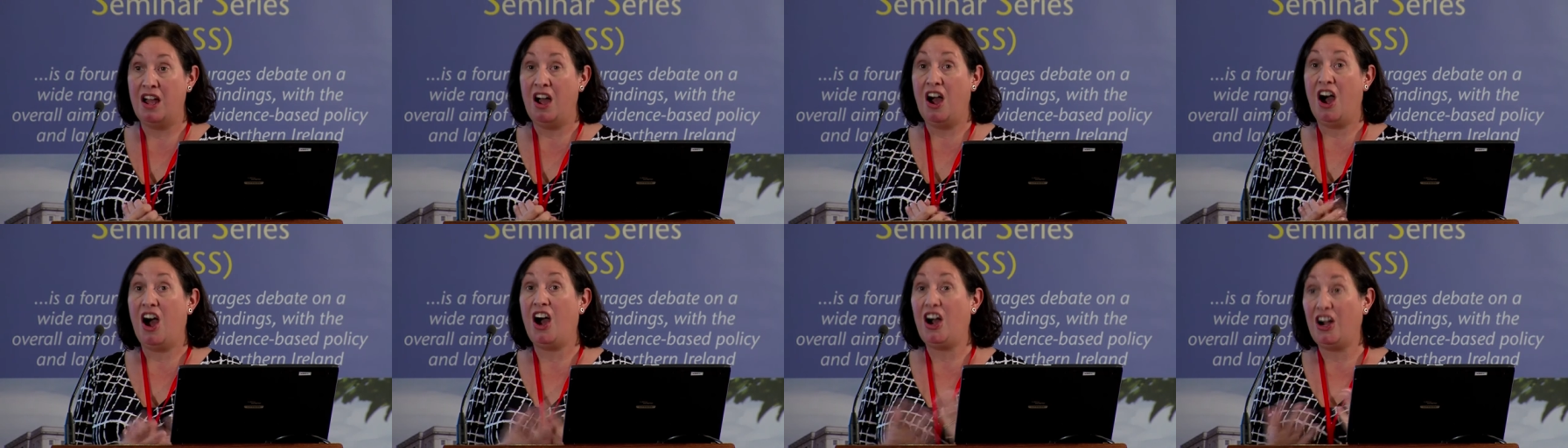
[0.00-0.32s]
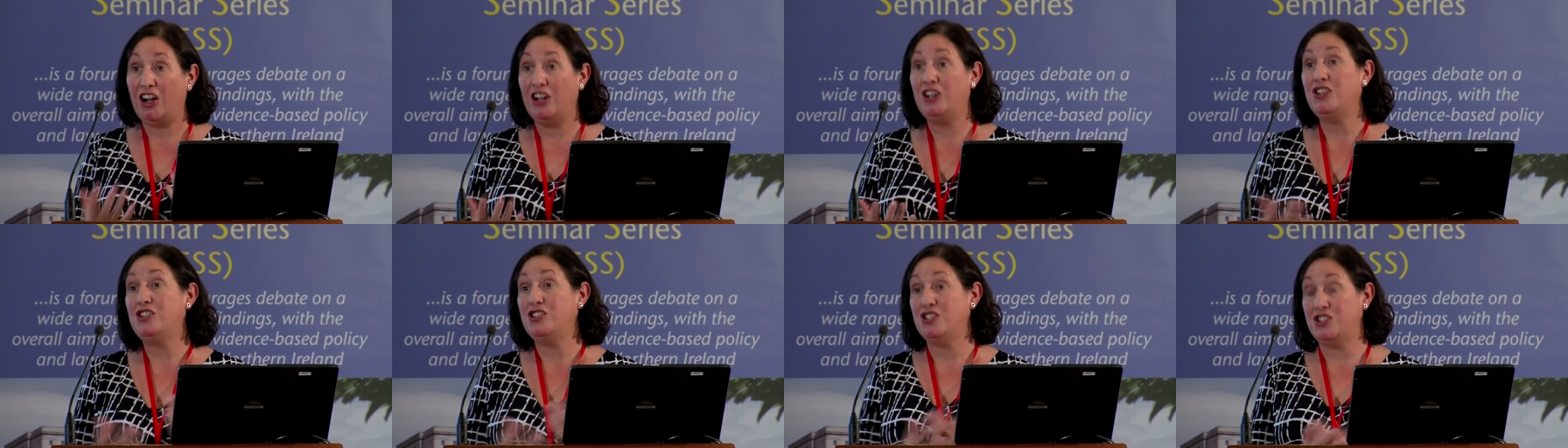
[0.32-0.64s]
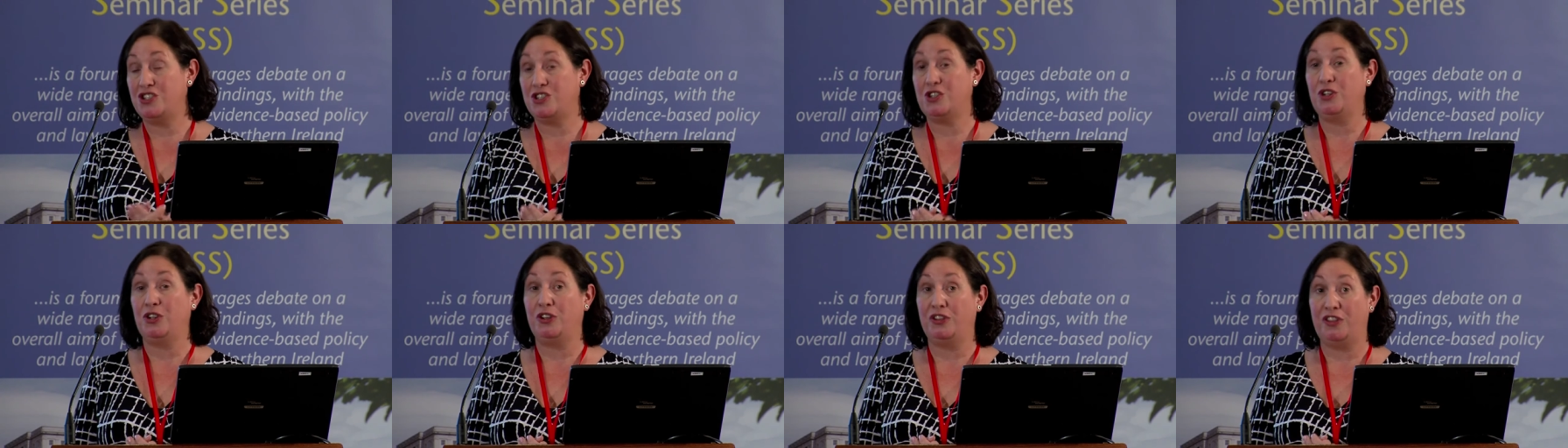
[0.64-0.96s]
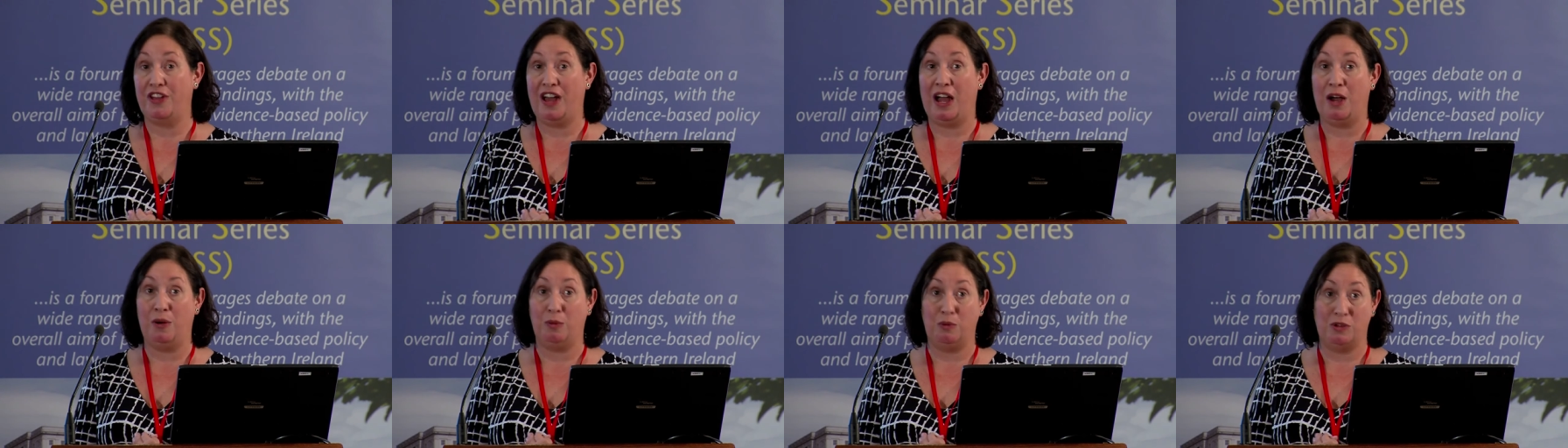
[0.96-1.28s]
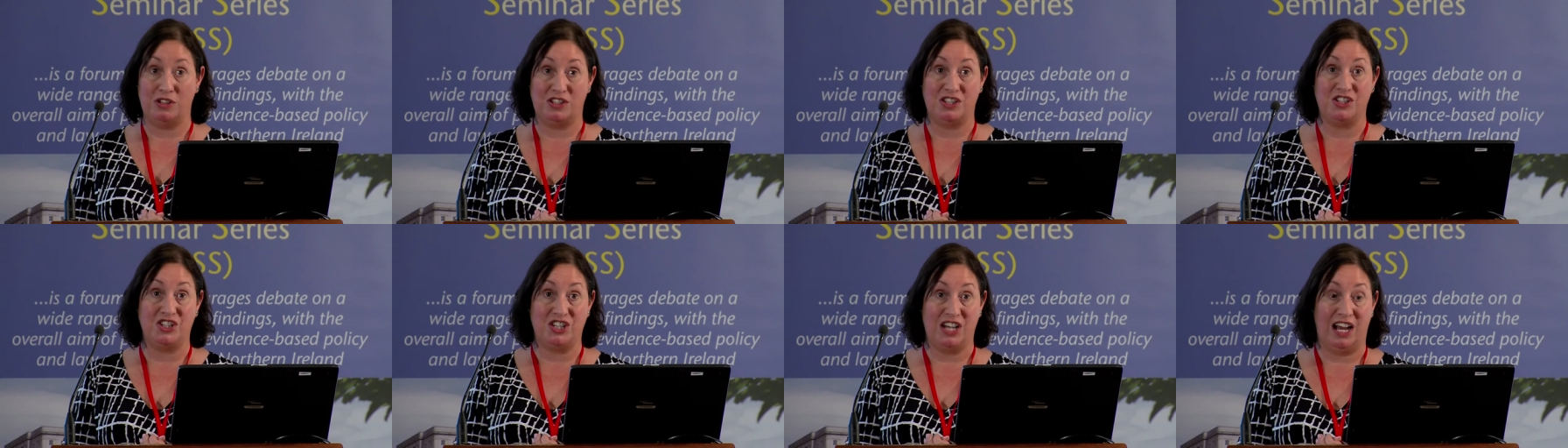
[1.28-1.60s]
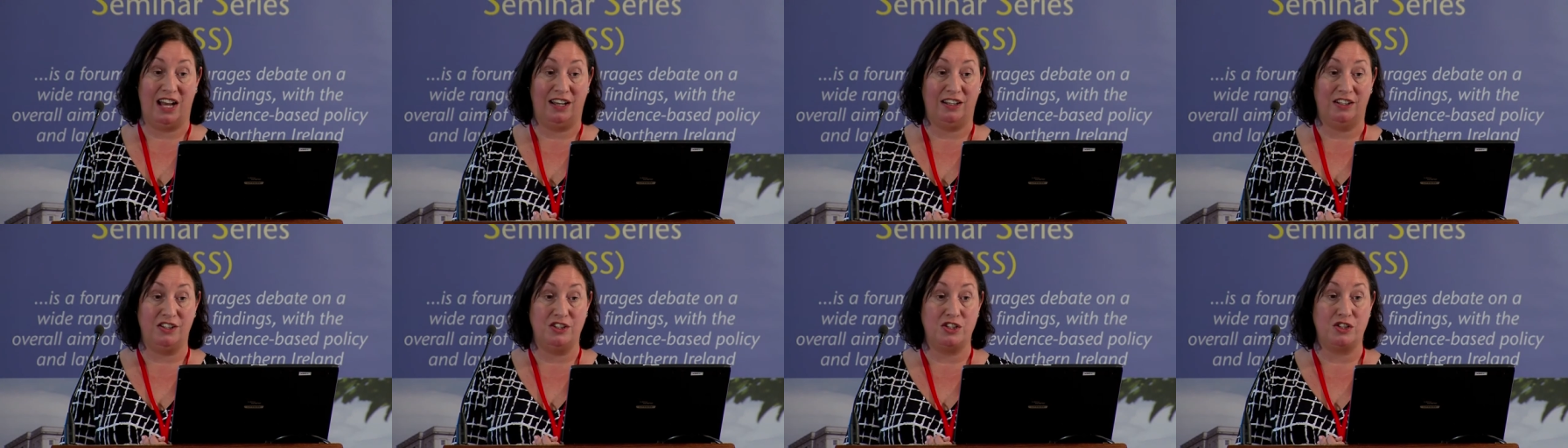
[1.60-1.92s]
how to do that was a
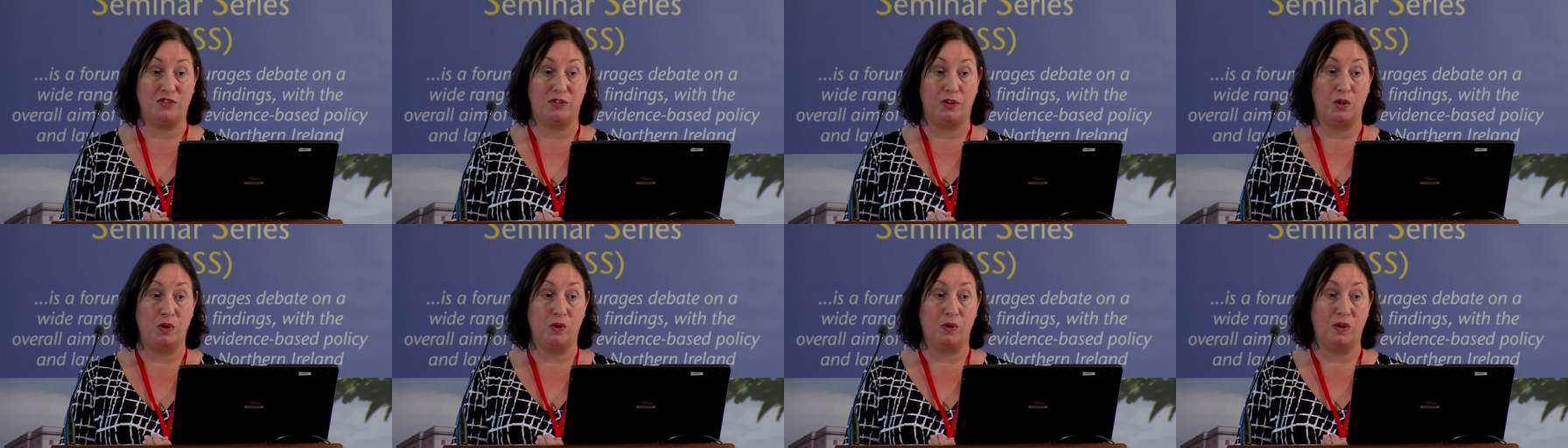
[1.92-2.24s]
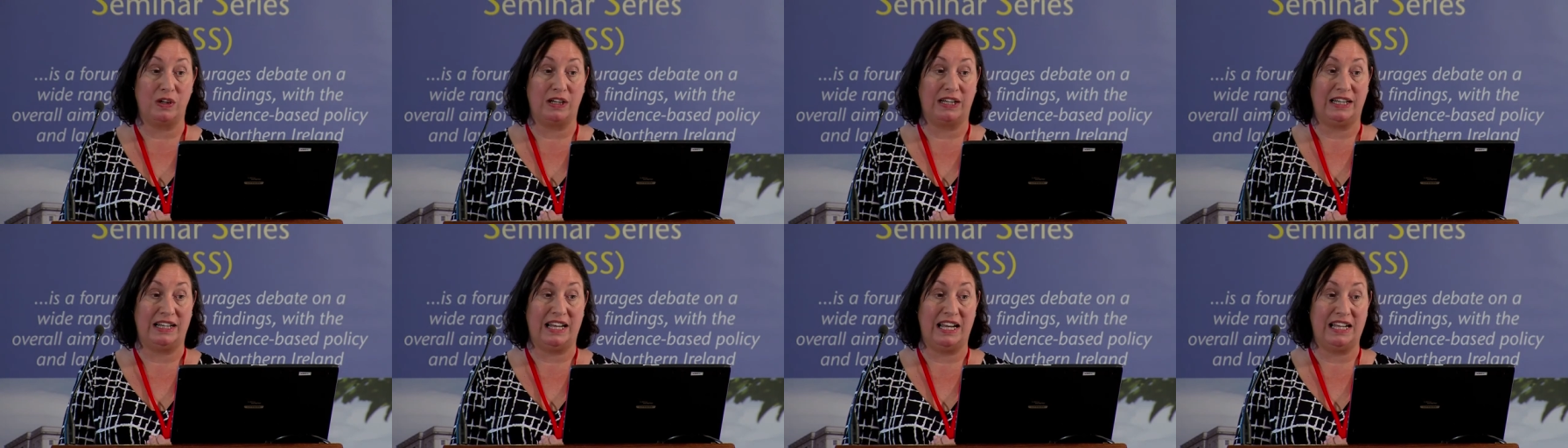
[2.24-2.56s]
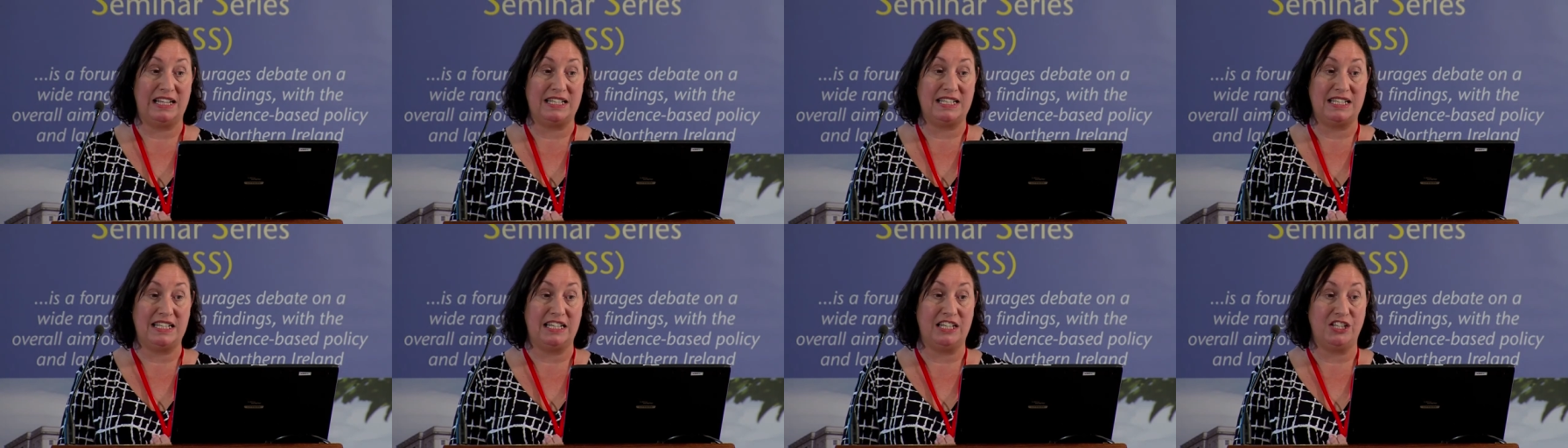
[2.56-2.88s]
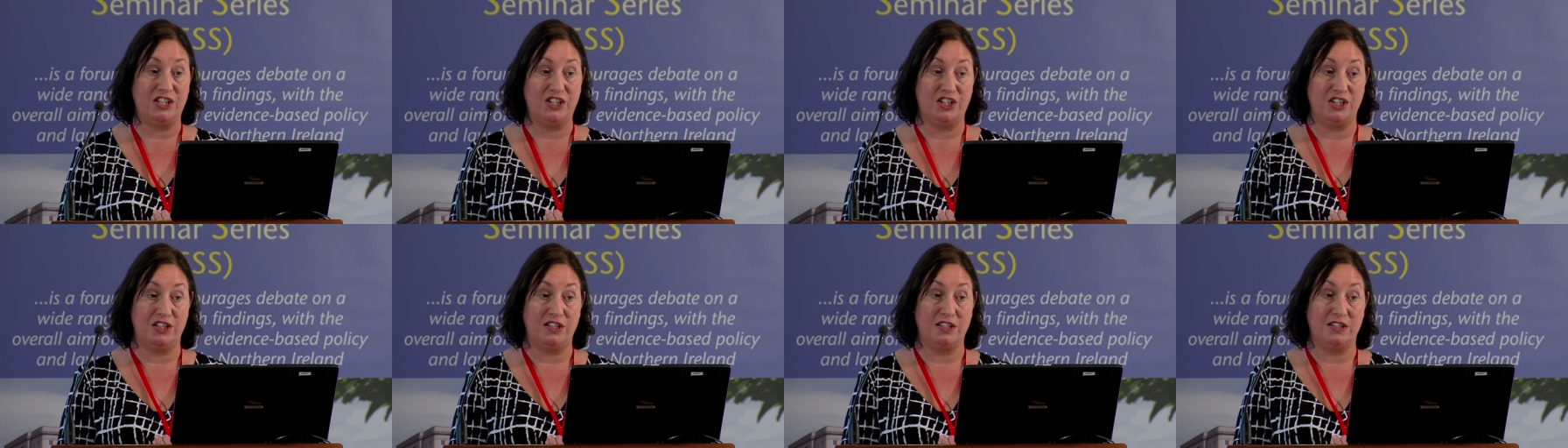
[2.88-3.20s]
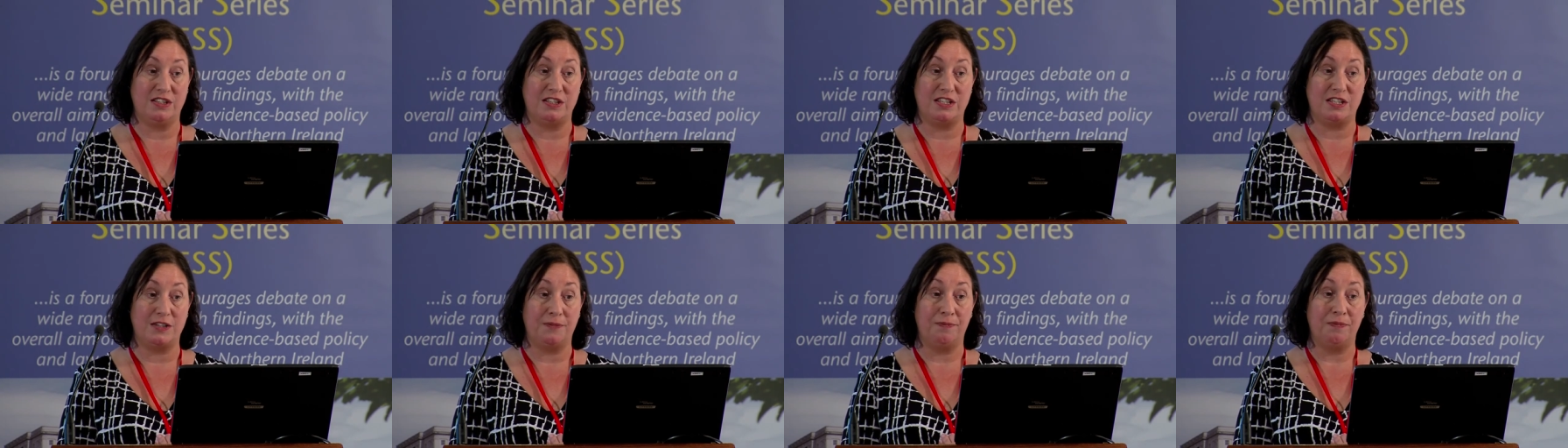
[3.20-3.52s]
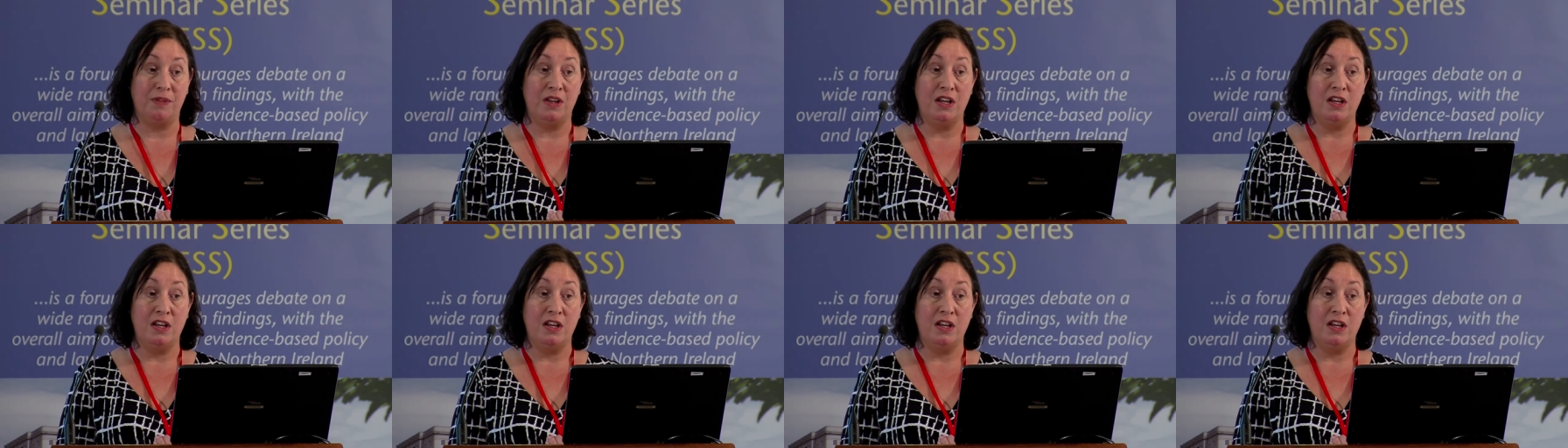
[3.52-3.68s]
challenge for organisations.